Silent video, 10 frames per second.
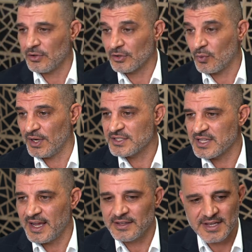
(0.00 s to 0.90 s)

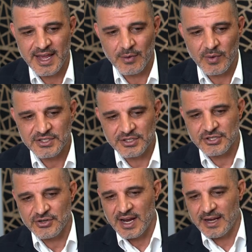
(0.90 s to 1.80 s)
Queensland and Western
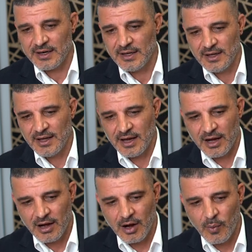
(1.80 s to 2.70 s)
Australia.
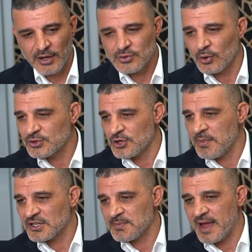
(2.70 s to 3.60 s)
I won't talk too
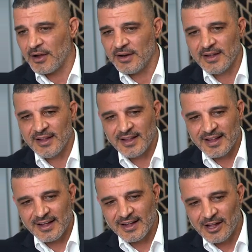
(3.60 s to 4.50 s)
much about
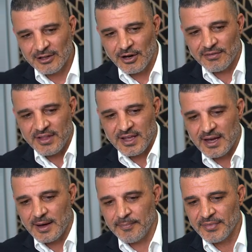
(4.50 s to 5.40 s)
a lot of the
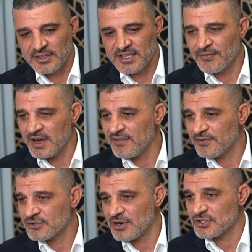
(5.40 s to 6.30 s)
different
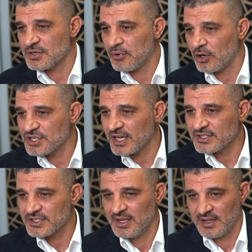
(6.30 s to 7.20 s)
infrastructure
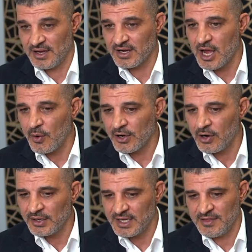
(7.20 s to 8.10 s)
projects that are going
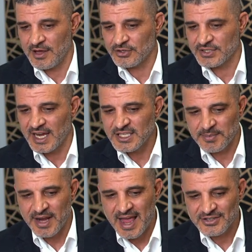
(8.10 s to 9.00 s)
on in those states,
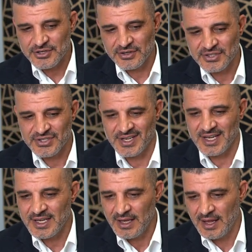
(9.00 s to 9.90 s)
but as you can
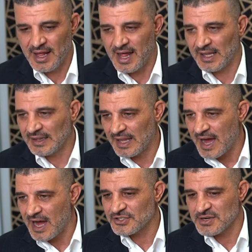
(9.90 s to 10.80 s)
see, a
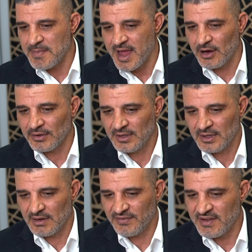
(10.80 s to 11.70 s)
large amount
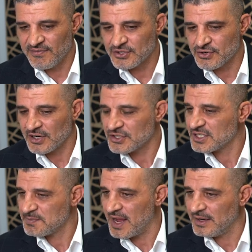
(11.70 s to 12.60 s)
of infrastructure
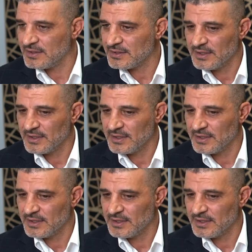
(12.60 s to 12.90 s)
spend